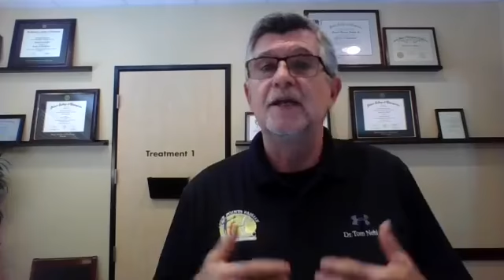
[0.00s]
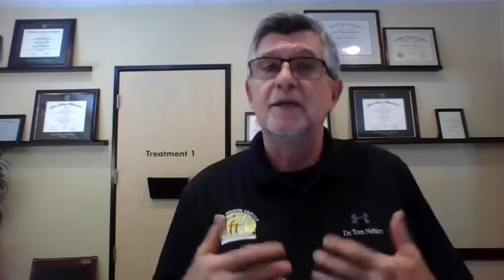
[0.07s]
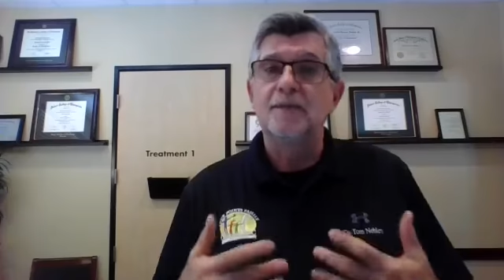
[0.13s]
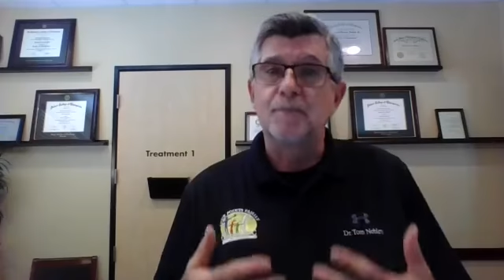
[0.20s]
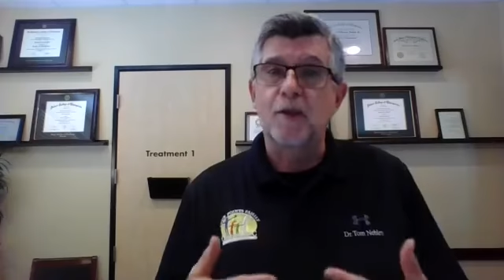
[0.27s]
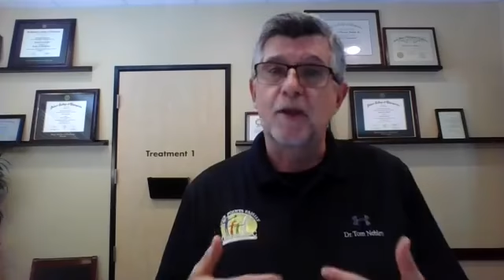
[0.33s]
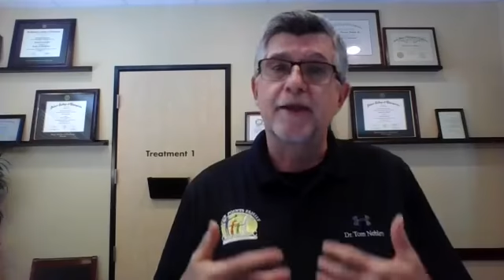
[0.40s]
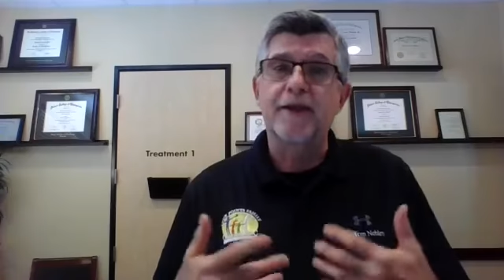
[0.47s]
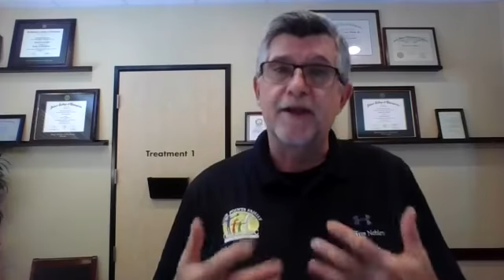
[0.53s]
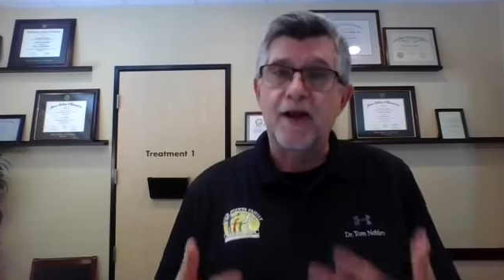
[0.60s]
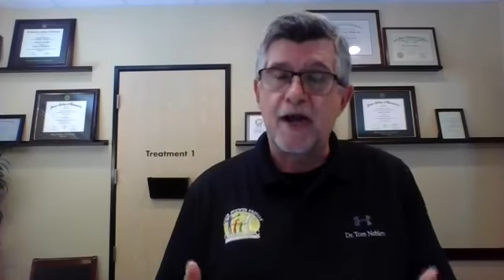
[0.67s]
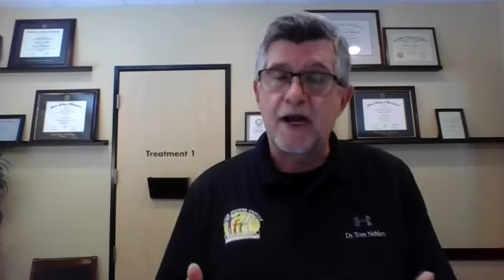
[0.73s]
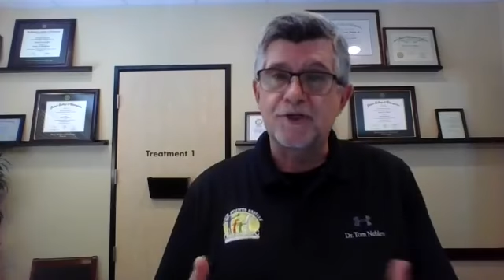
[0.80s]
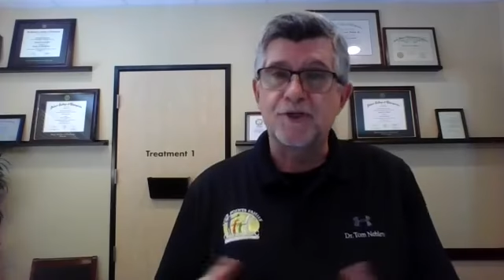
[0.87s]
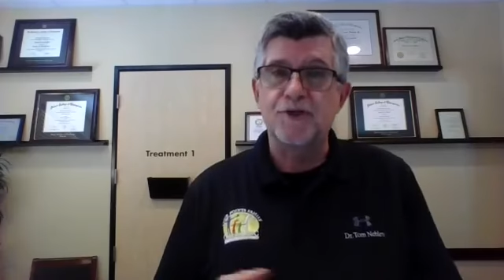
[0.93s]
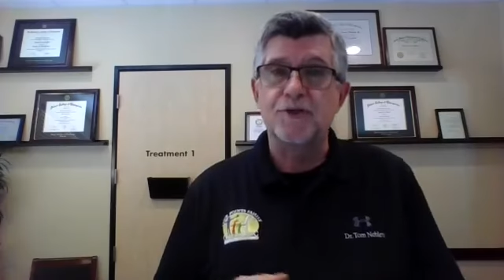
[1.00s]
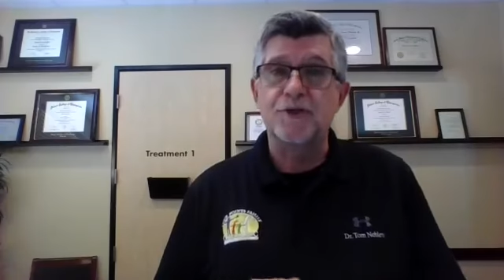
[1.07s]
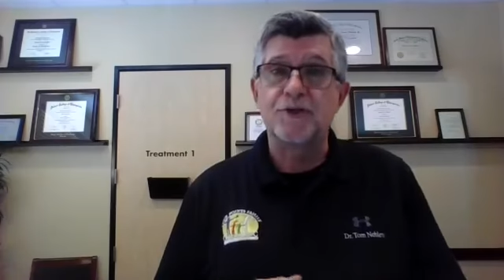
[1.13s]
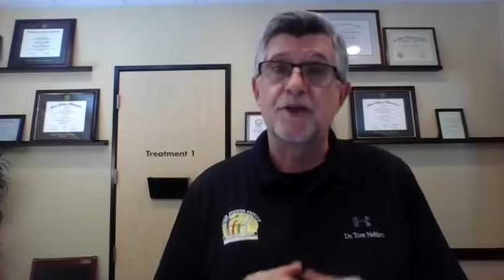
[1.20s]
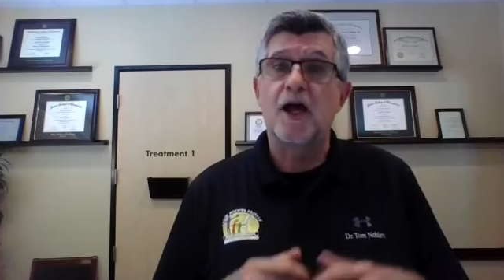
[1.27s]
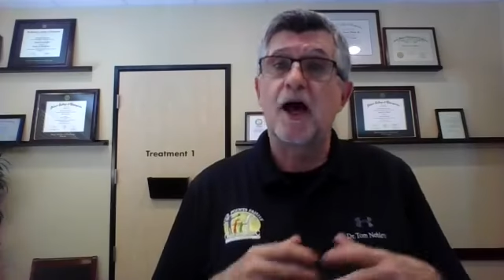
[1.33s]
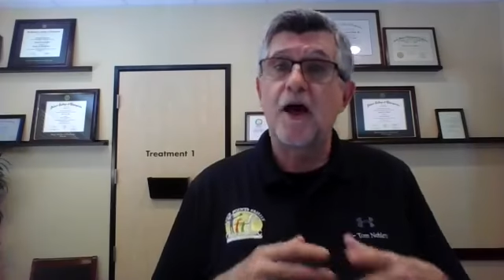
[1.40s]
blood and
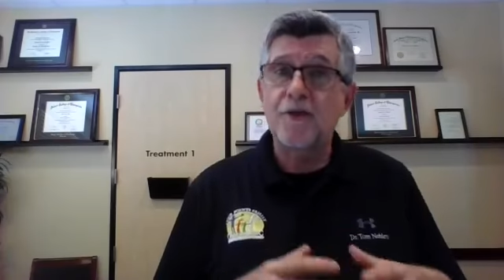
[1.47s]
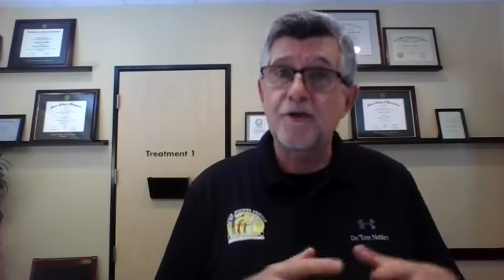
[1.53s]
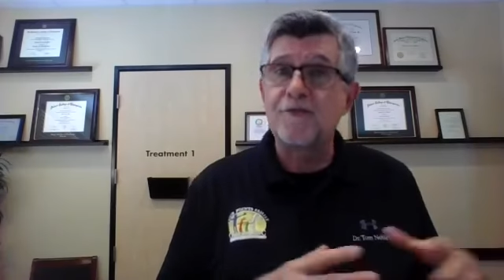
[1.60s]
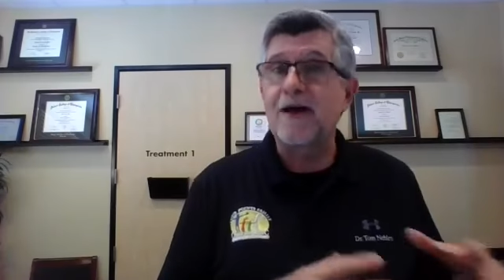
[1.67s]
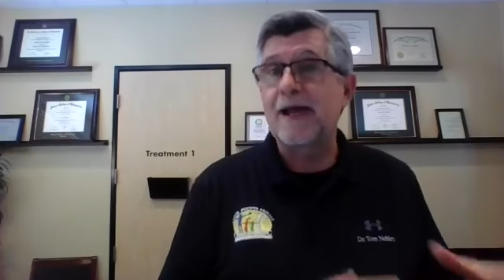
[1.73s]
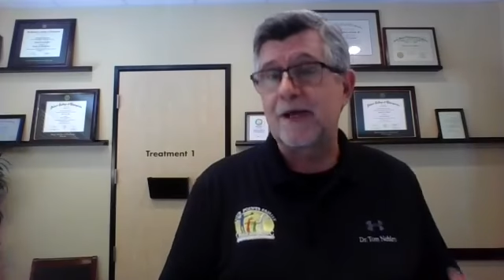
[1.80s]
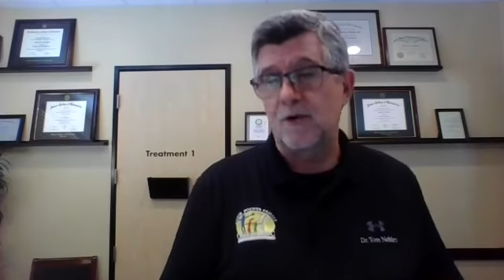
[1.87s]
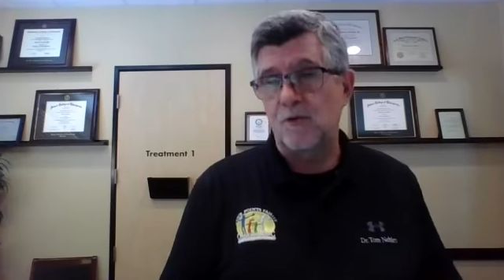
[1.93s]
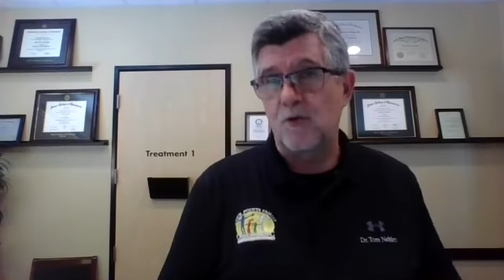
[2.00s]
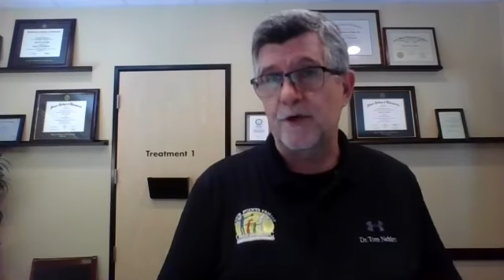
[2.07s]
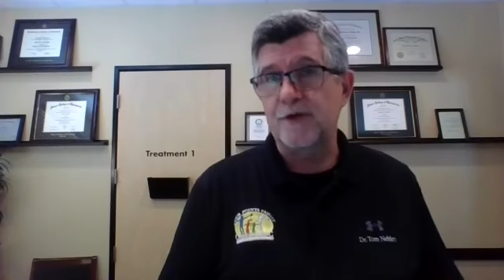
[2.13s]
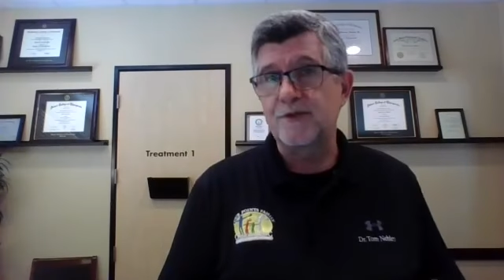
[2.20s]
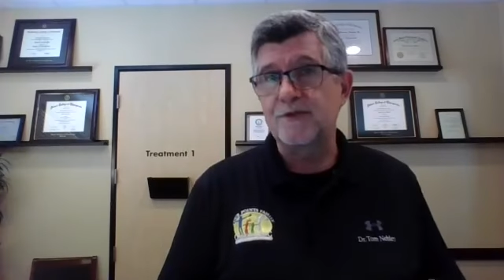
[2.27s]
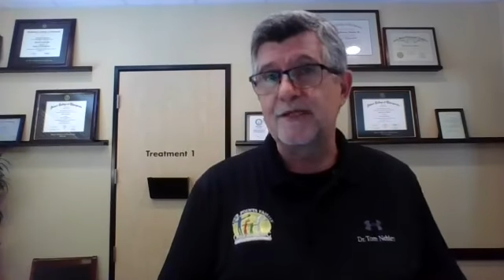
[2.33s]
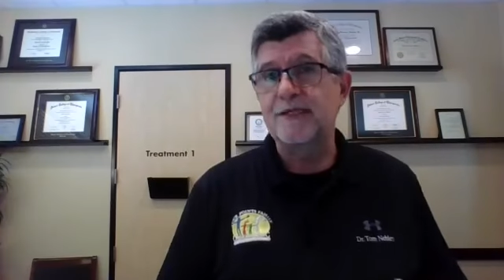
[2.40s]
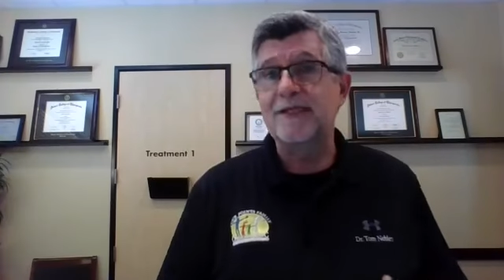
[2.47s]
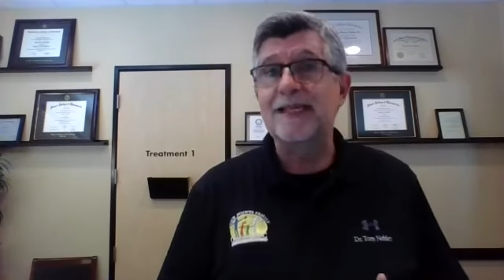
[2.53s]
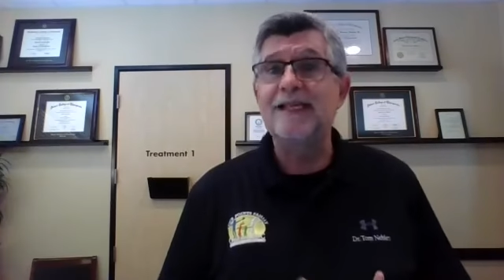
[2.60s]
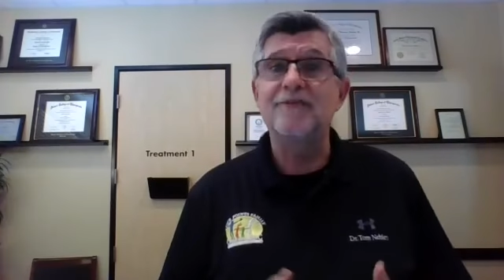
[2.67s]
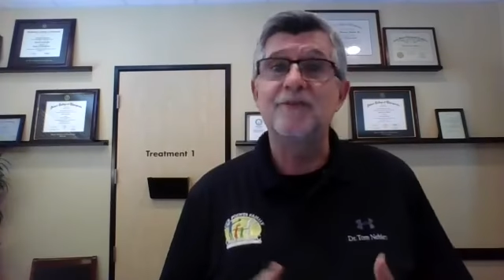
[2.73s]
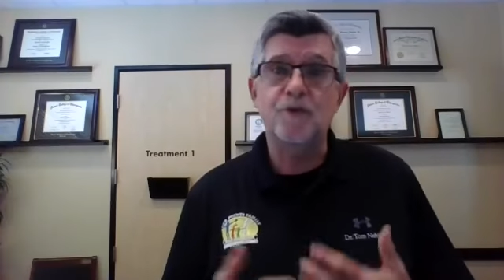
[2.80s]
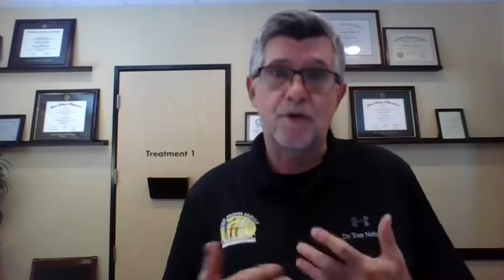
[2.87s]
oxygen to other vital organs
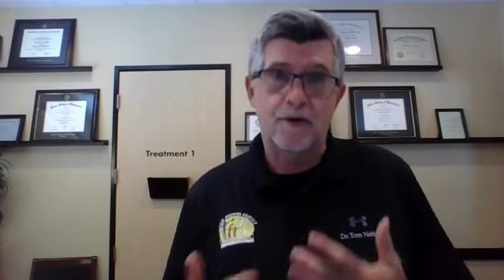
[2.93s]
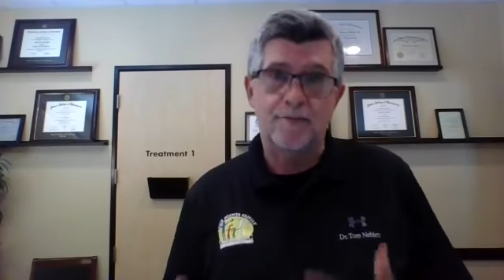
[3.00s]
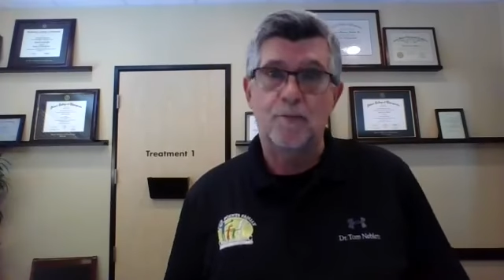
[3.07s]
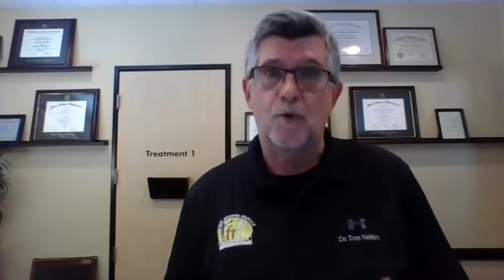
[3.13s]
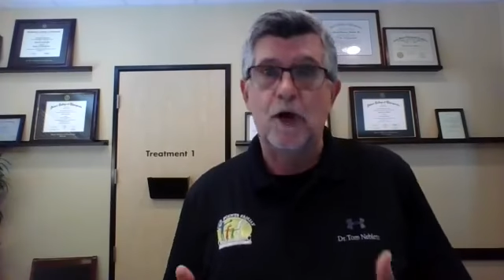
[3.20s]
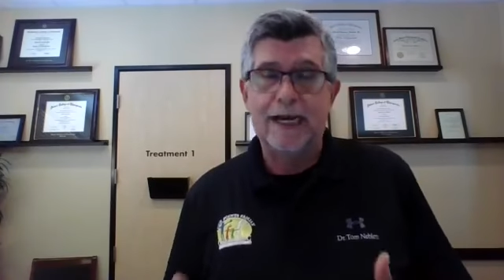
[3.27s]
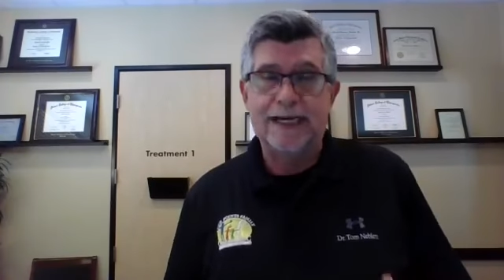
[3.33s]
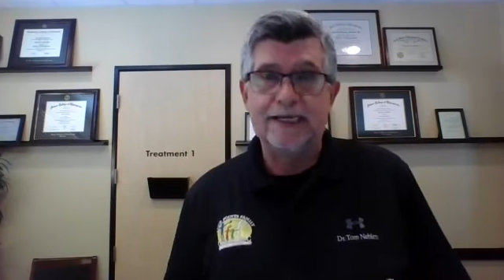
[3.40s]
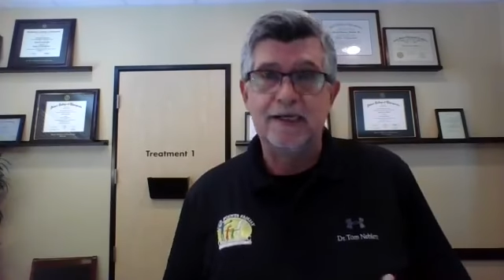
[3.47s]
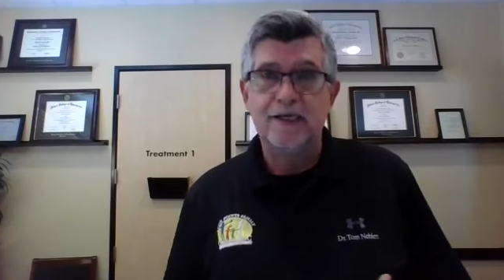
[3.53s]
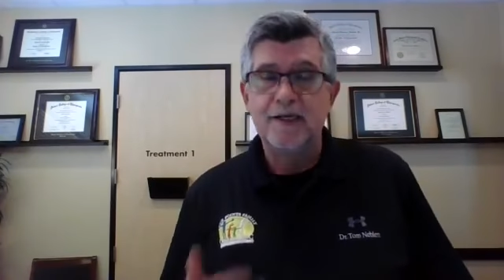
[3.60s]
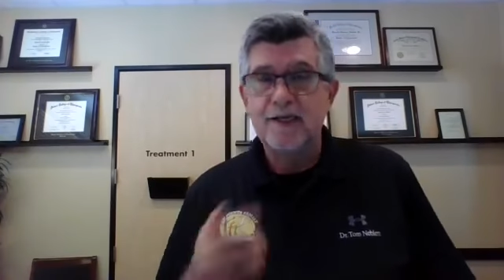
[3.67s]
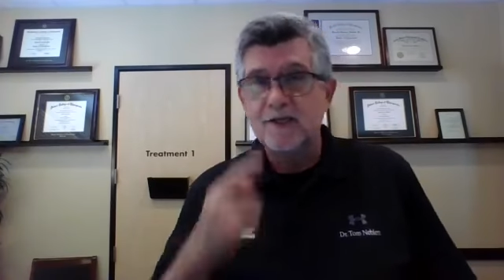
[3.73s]
and even to our brain.